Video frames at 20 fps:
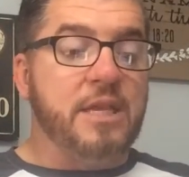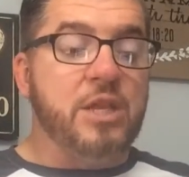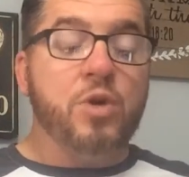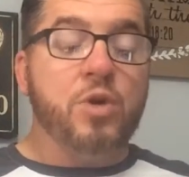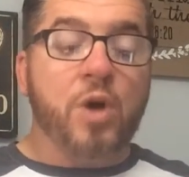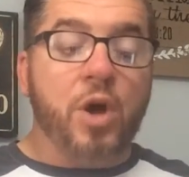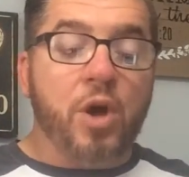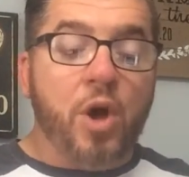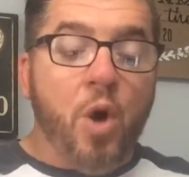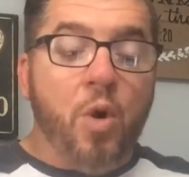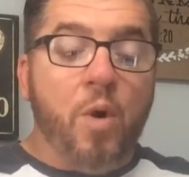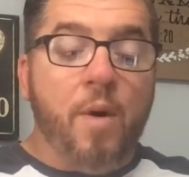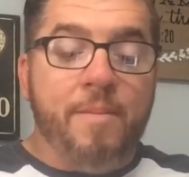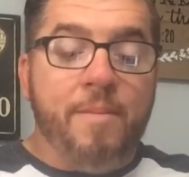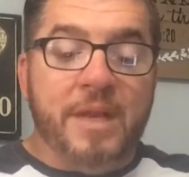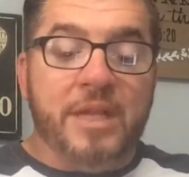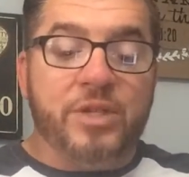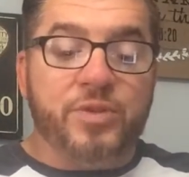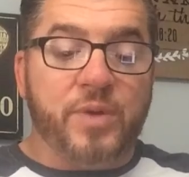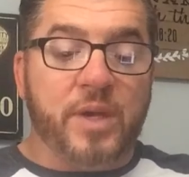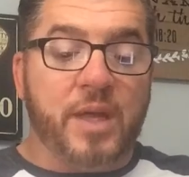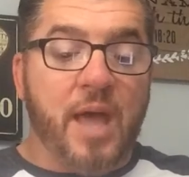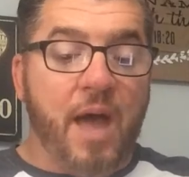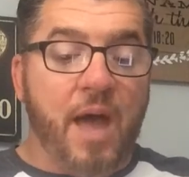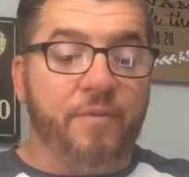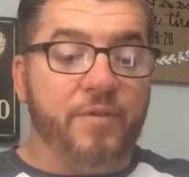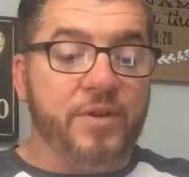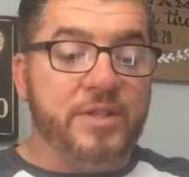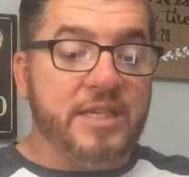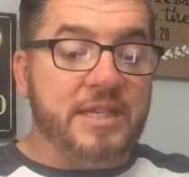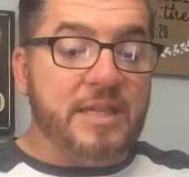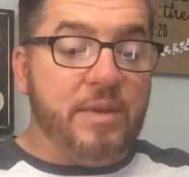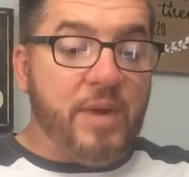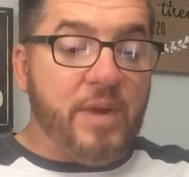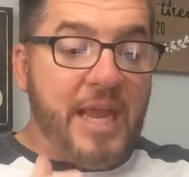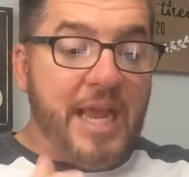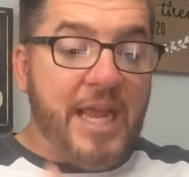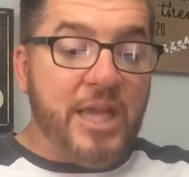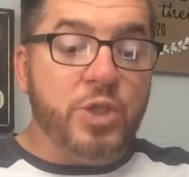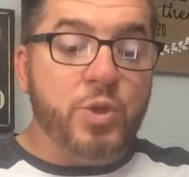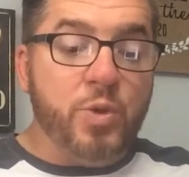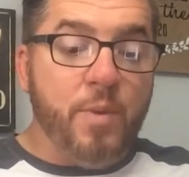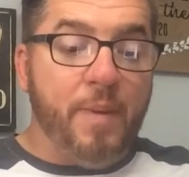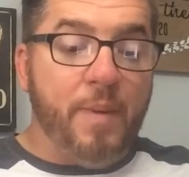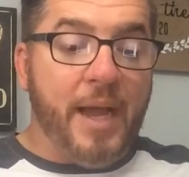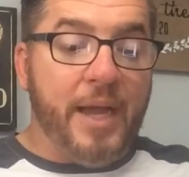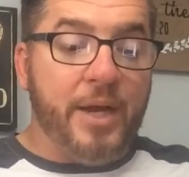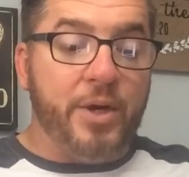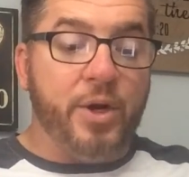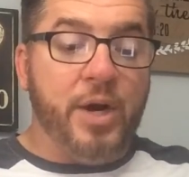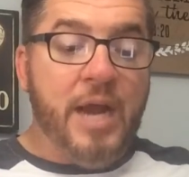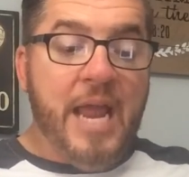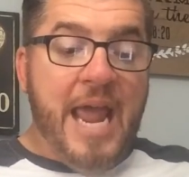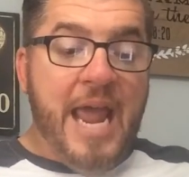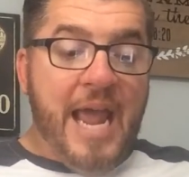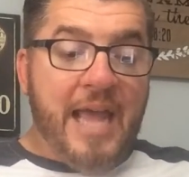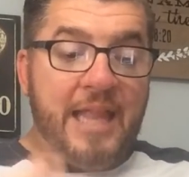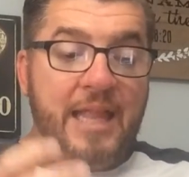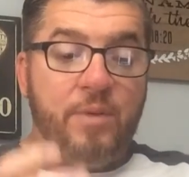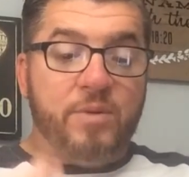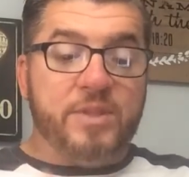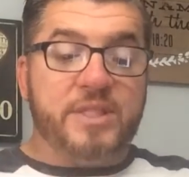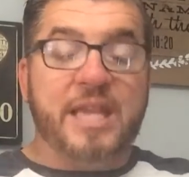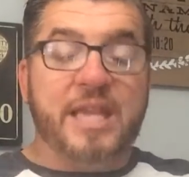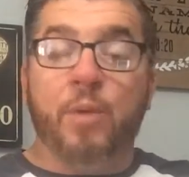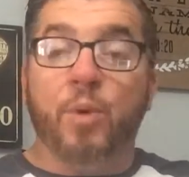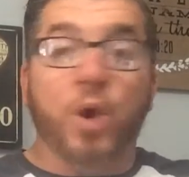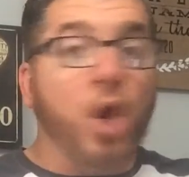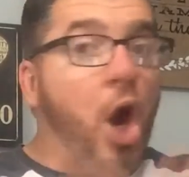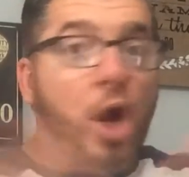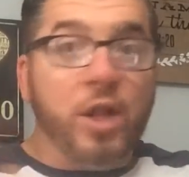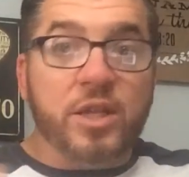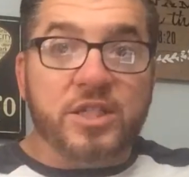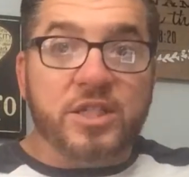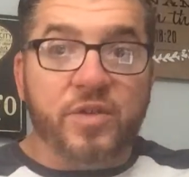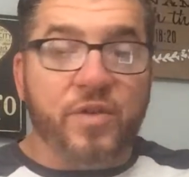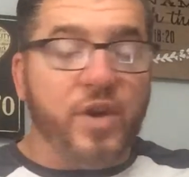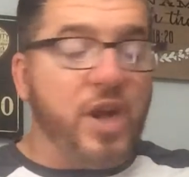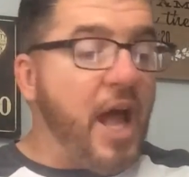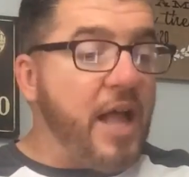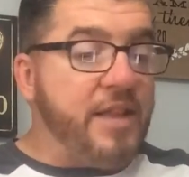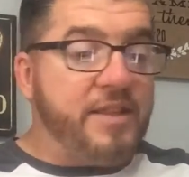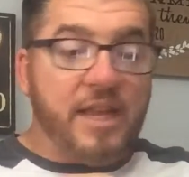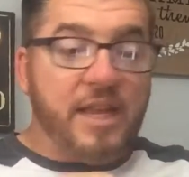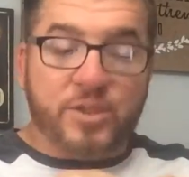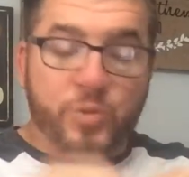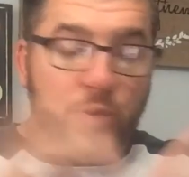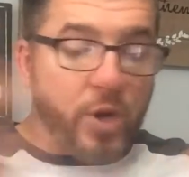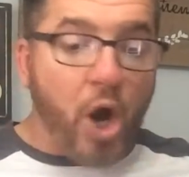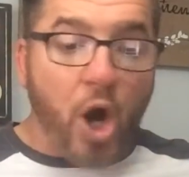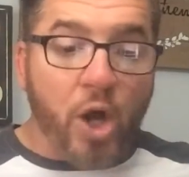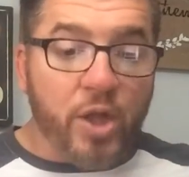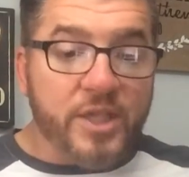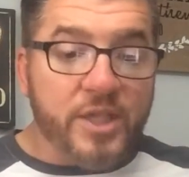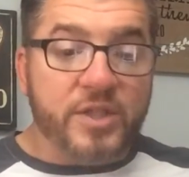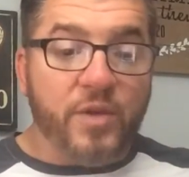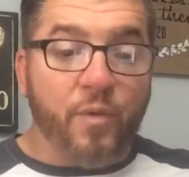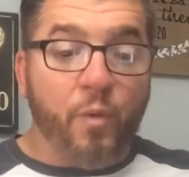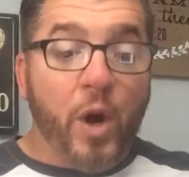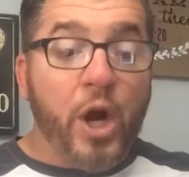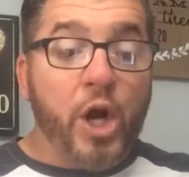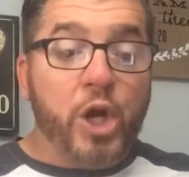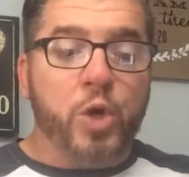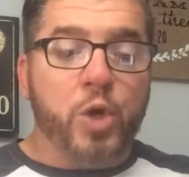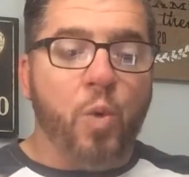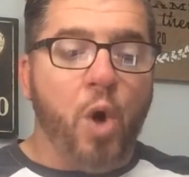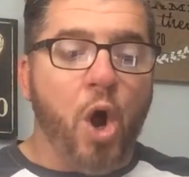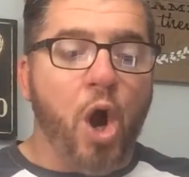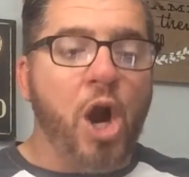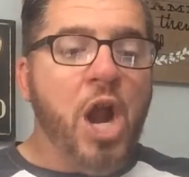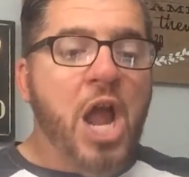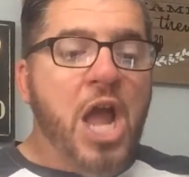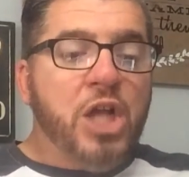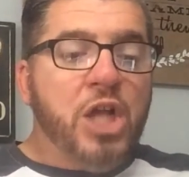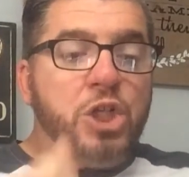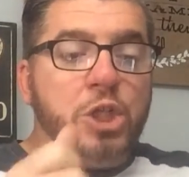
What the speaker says: that you could go to a ministry conference and they would hand you a binder and they would say, regardless of your context, regardless of where you are,